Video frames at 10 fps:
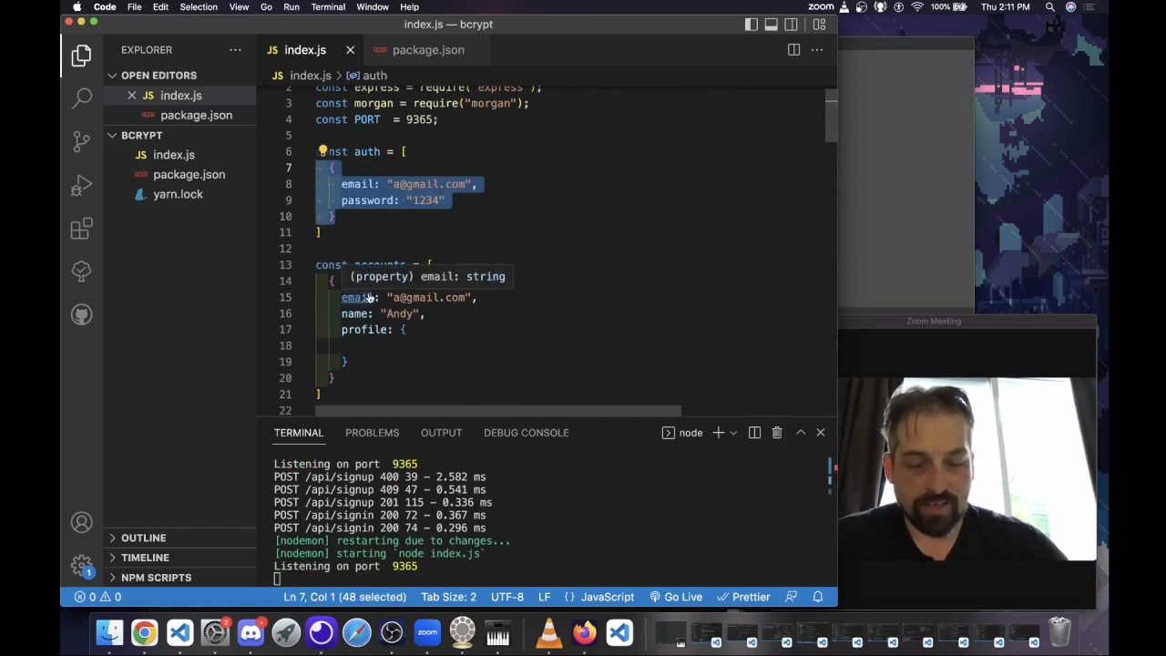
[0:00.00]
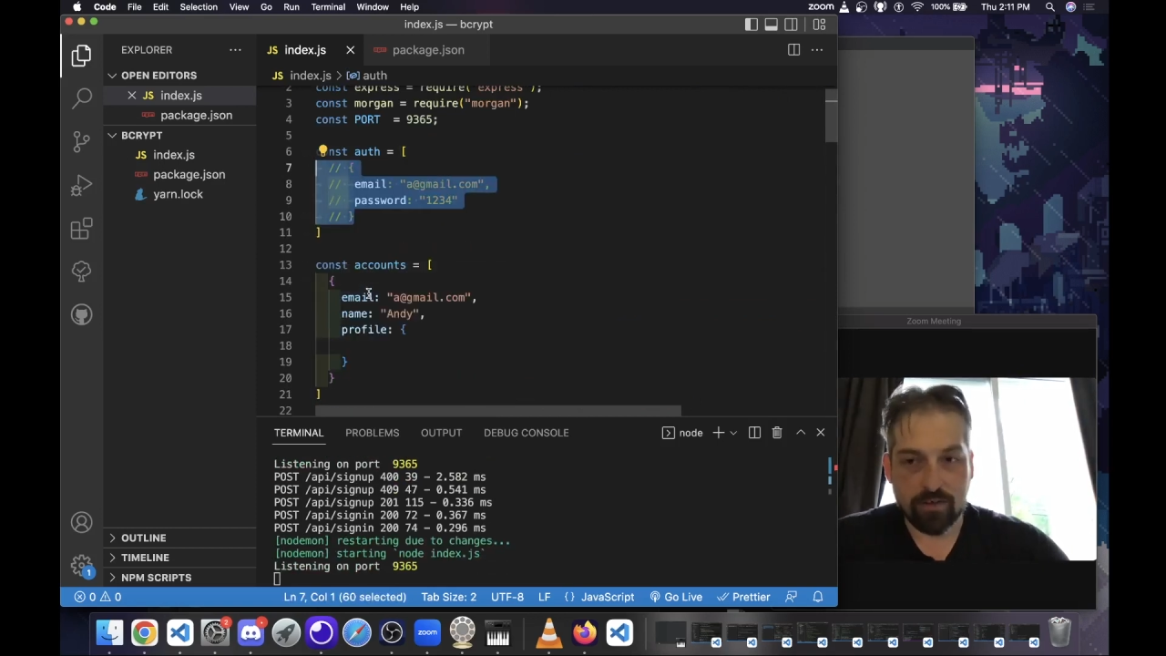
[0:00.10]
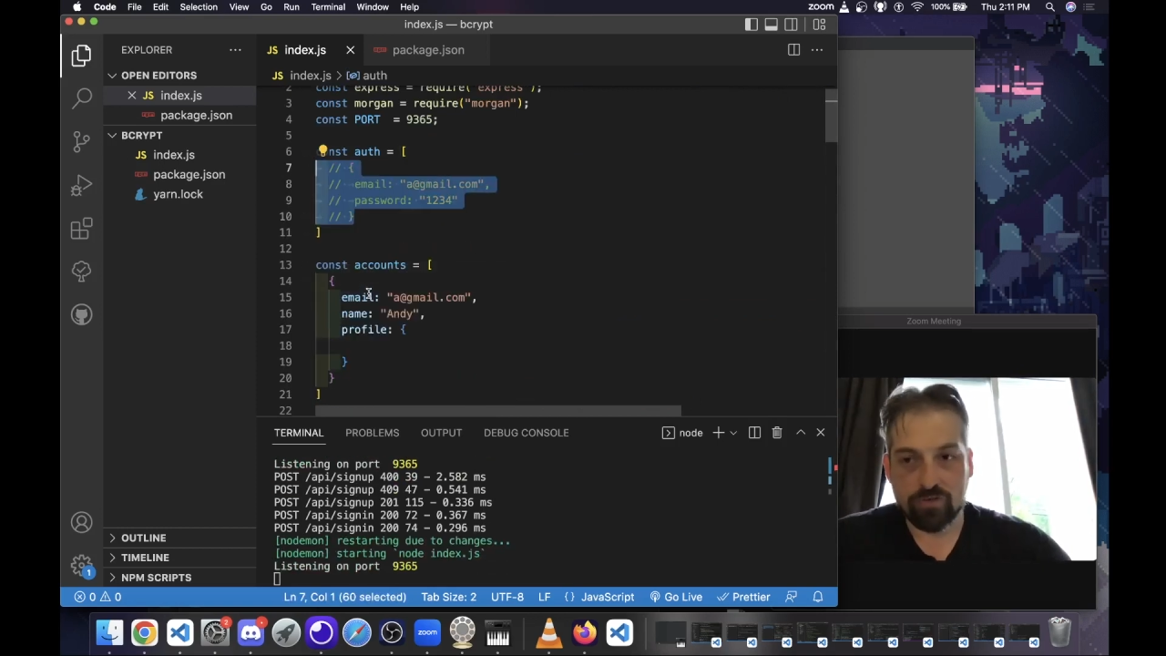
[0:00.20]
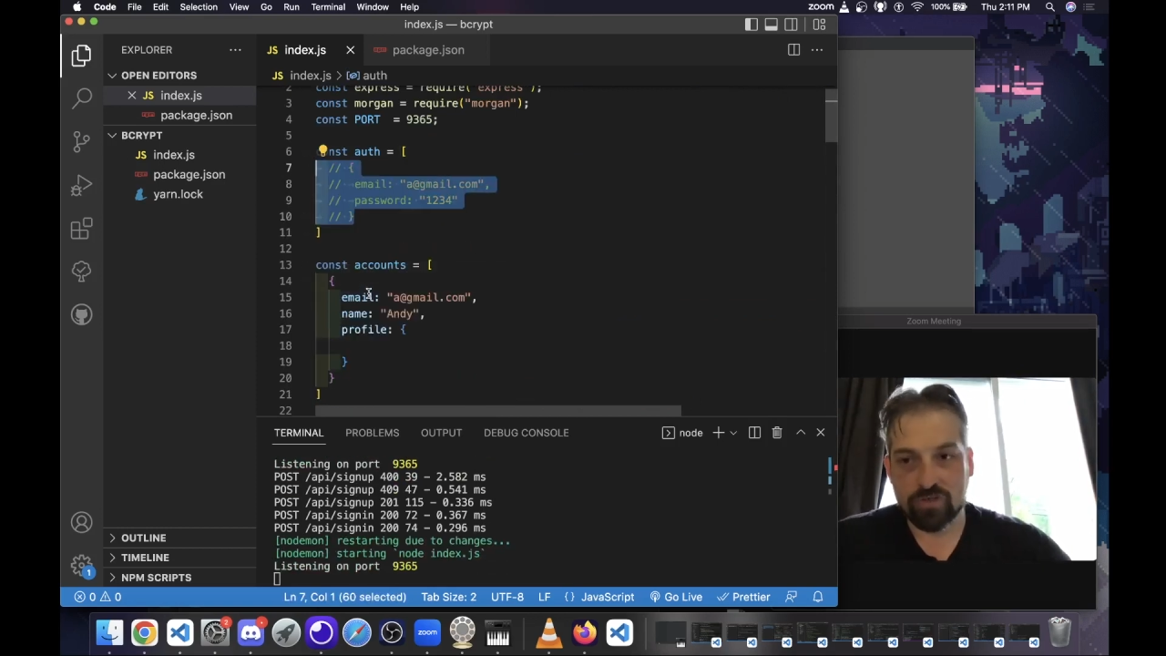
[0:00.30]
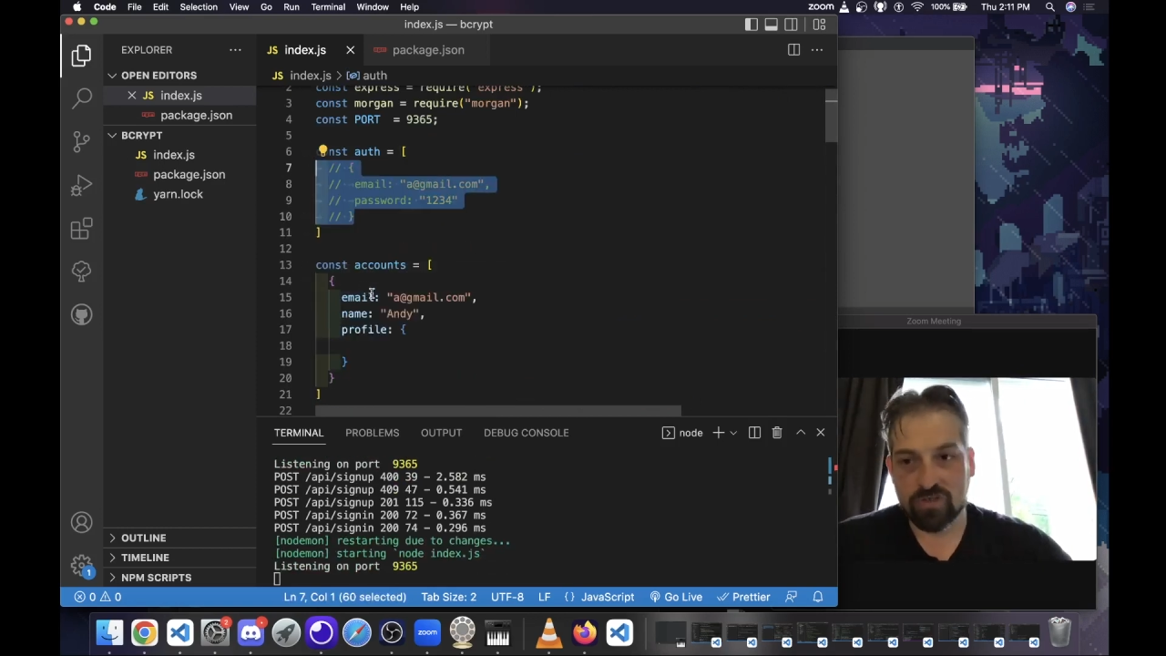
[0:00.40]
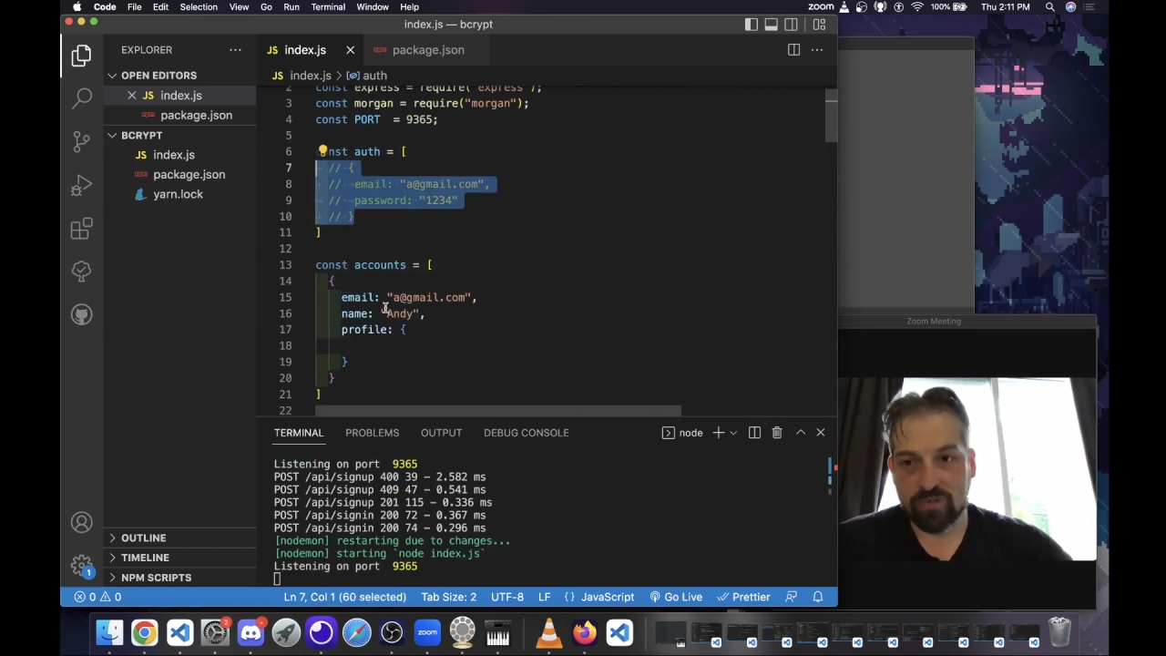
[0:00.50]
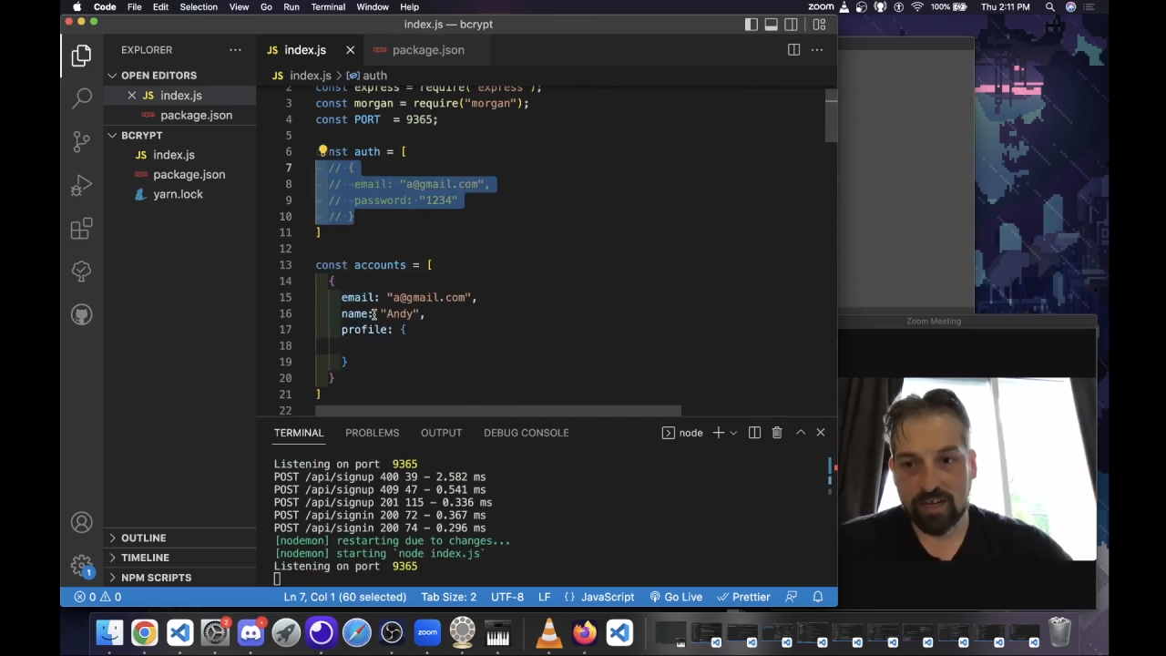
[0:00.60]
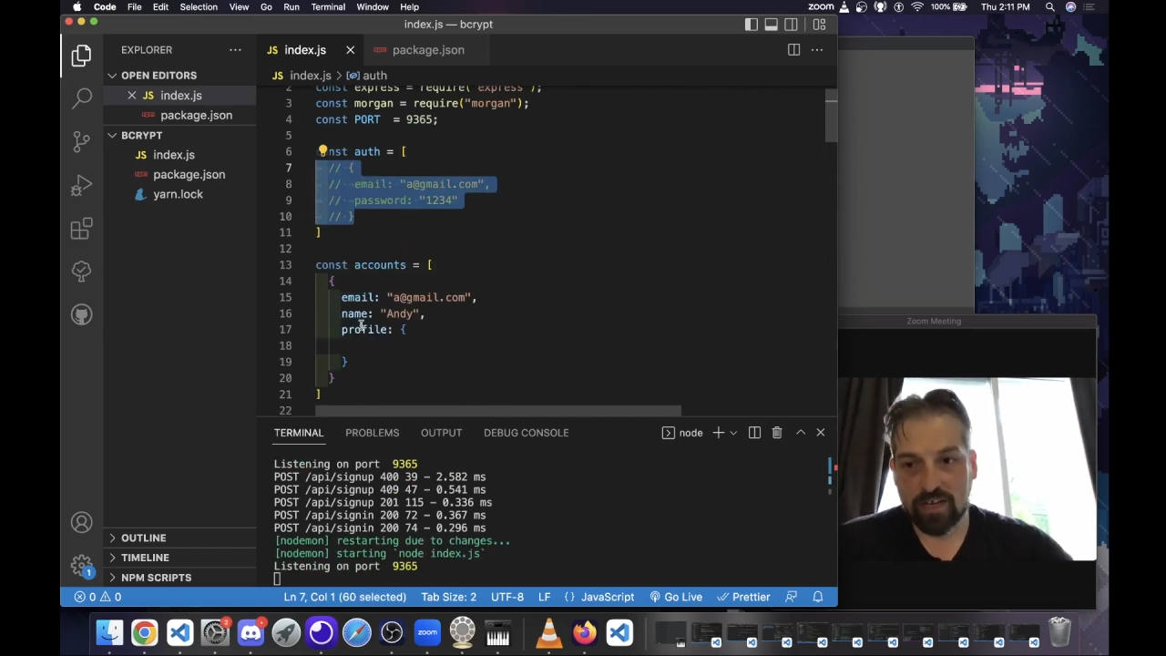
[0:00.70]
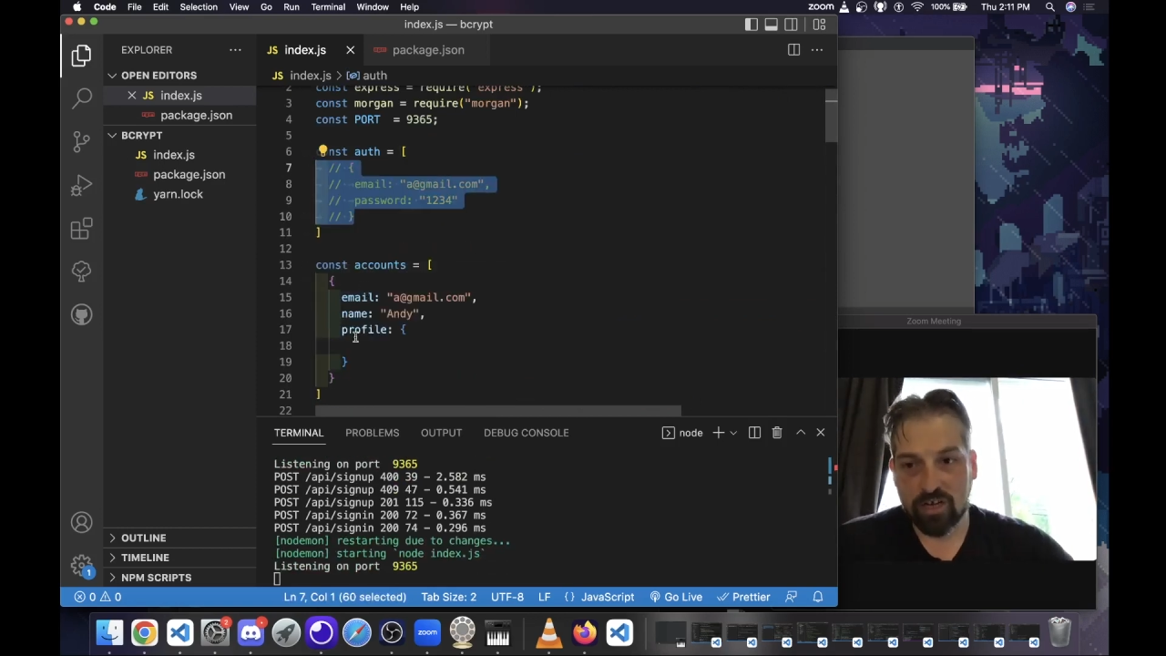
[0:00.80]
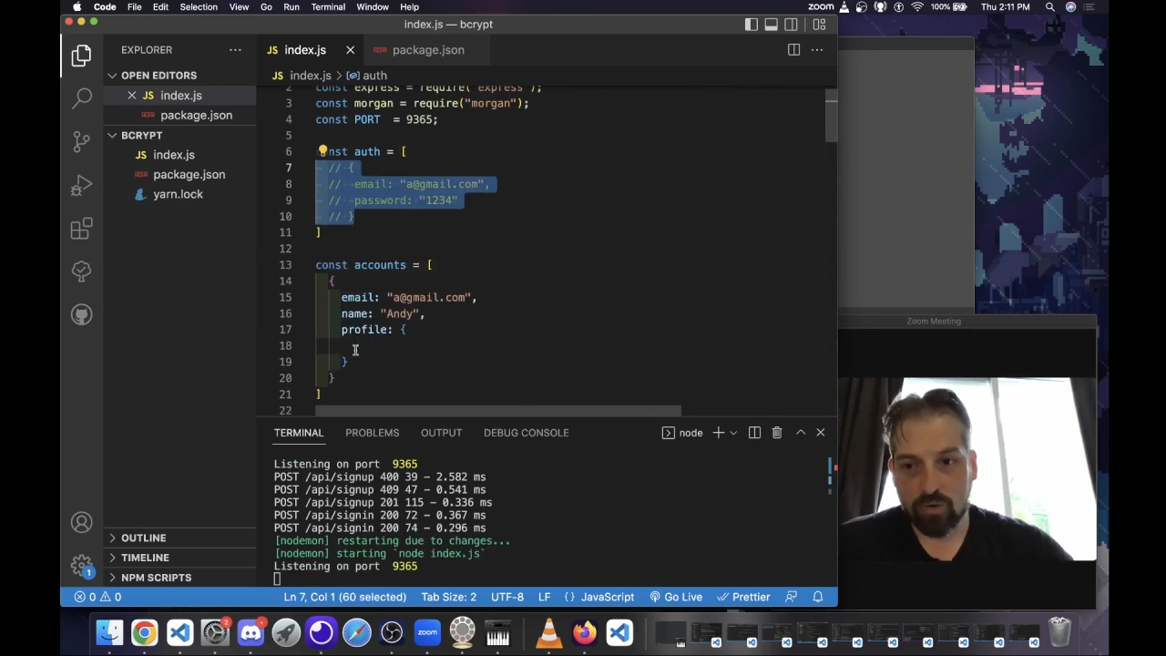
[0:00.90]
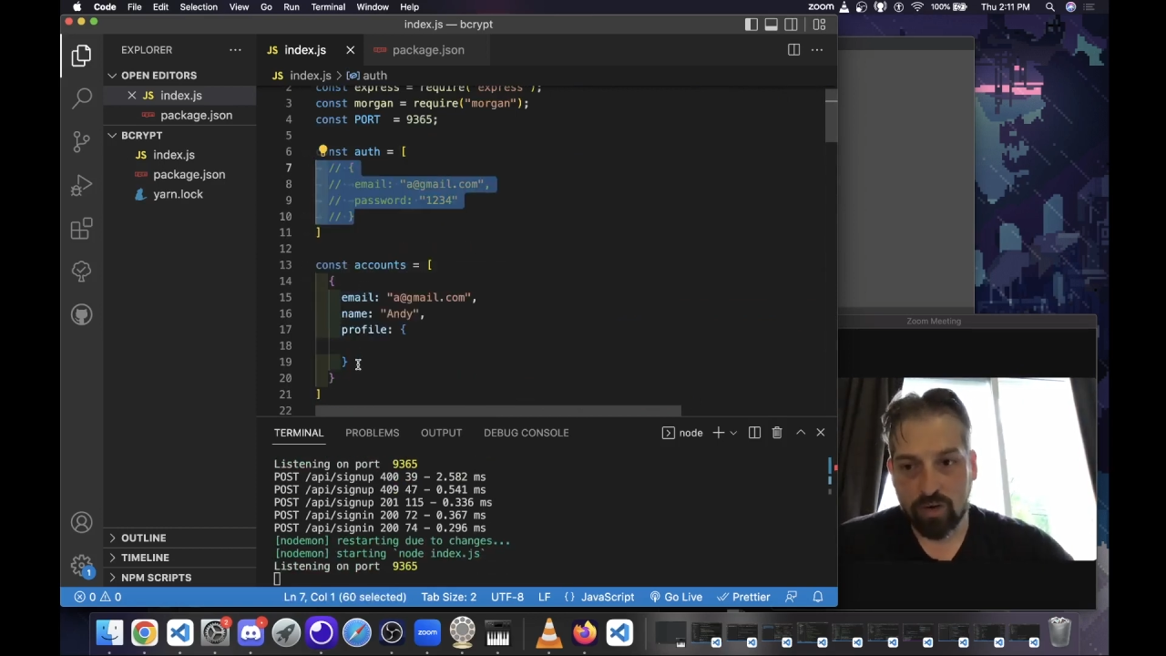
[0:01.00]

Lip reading: out just so that I know